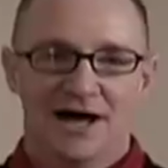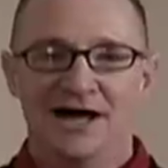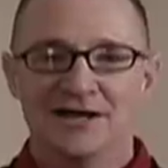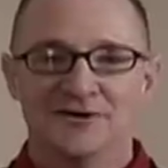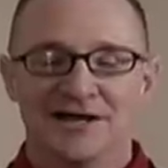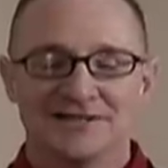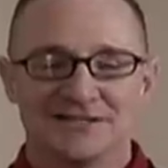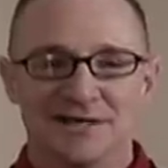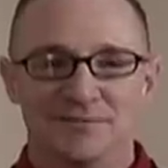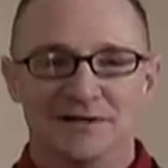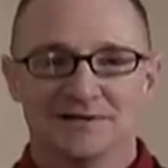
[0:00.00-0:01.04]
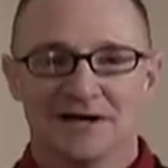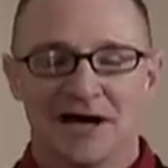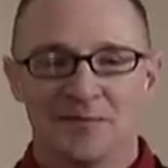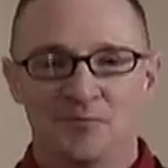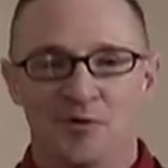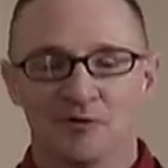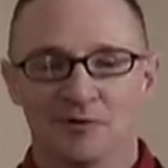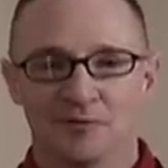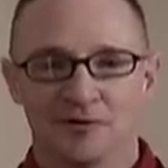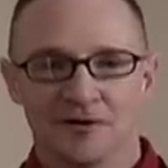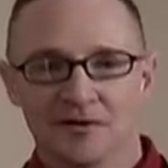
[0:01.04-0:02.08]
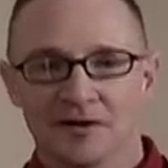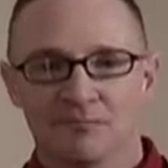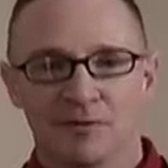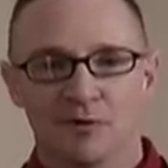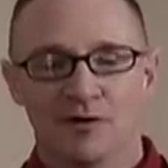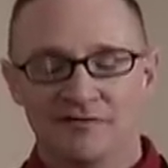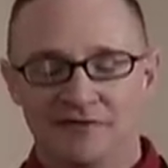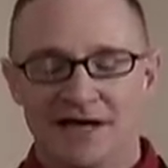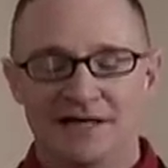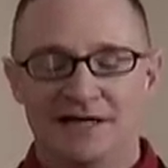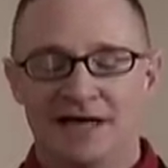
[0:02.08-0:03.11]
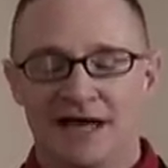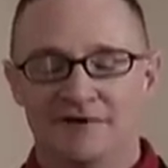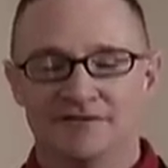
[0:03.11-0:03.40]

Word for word: Hi, Good Housekeeping. I'm Paul Rumberger. My wife Katie and I